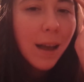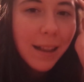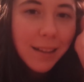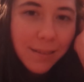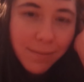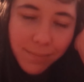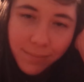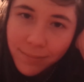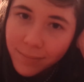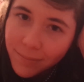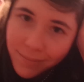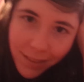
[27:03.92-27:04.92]
well,
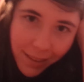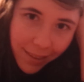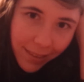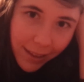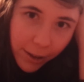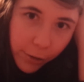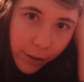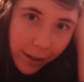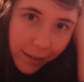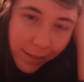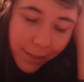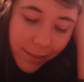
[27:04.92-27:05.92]
the secret
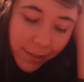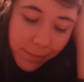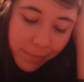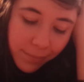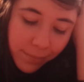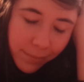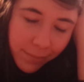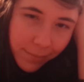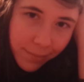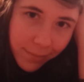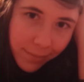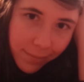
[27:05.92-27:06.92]
is
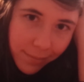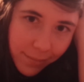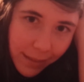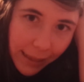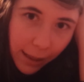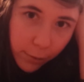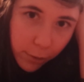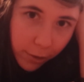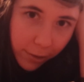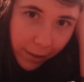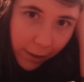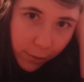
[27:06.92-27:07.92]
love
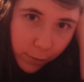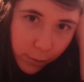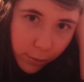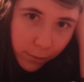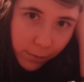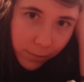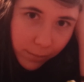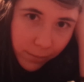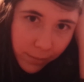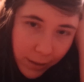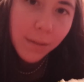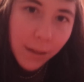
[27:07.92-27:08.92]
yourself.
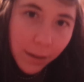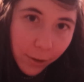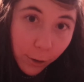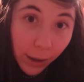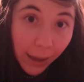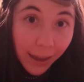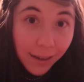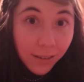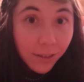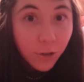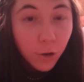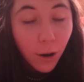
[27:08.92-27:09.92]
You
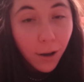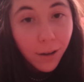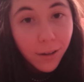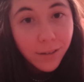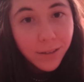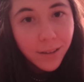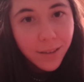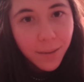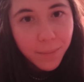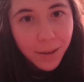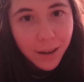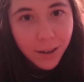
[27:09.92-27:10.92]
can't draw
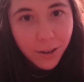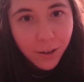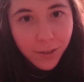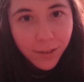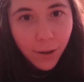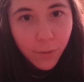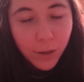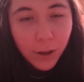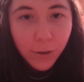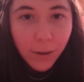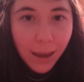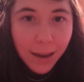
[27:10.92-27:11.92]
something to yourself that
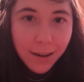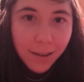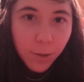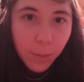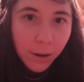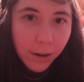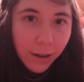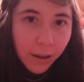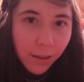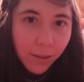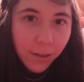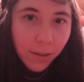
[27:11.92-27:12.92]
you can't
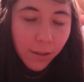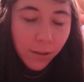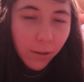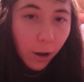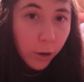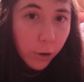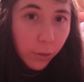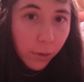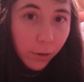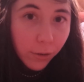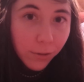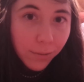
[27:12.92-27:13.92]
experience on your
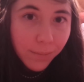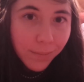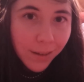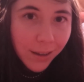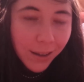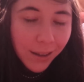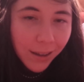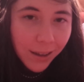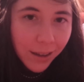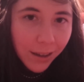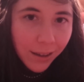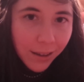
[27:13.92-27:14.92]

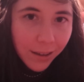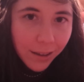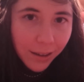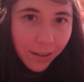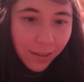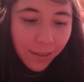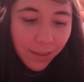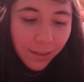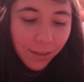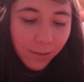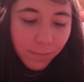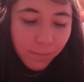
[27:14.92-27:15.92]
own.
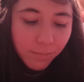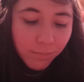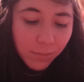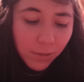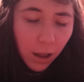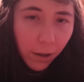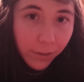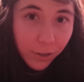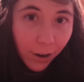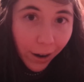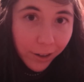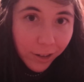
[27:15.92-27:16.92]
It's law of
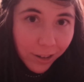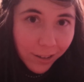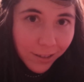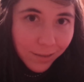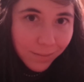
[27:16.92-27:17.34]
attraction.